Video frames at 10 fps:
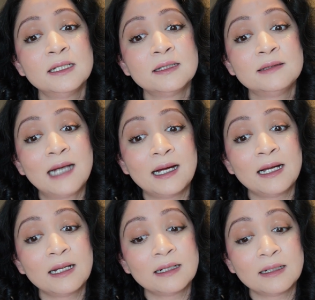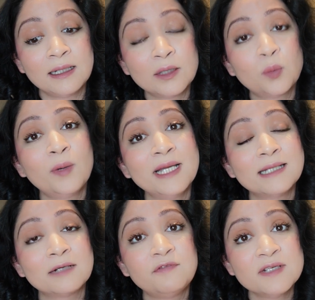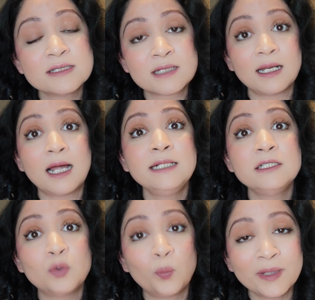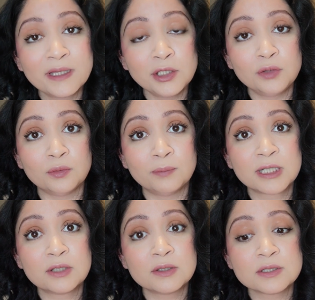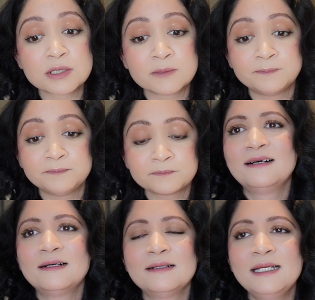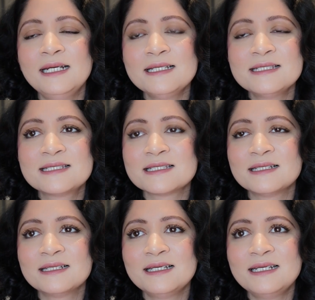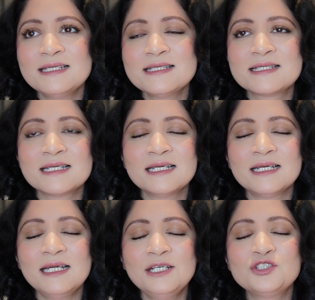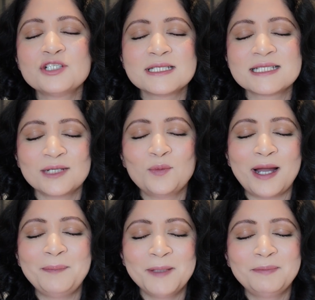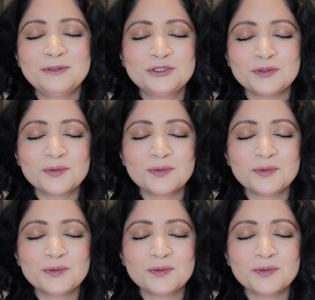that in a way that feels aligned with you because it is interesting why people do